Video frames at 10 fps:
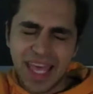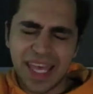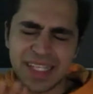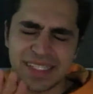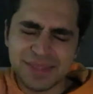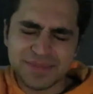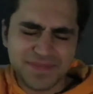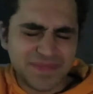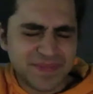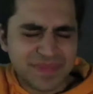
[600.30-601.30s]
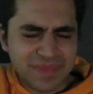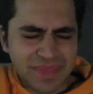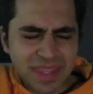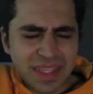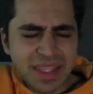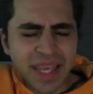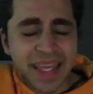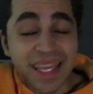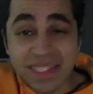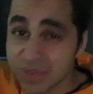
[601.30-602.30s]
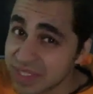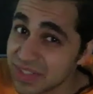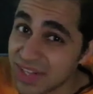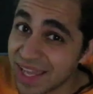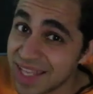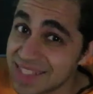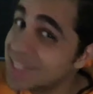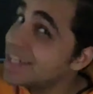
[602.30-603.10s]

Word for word: And I guess I'll see you guys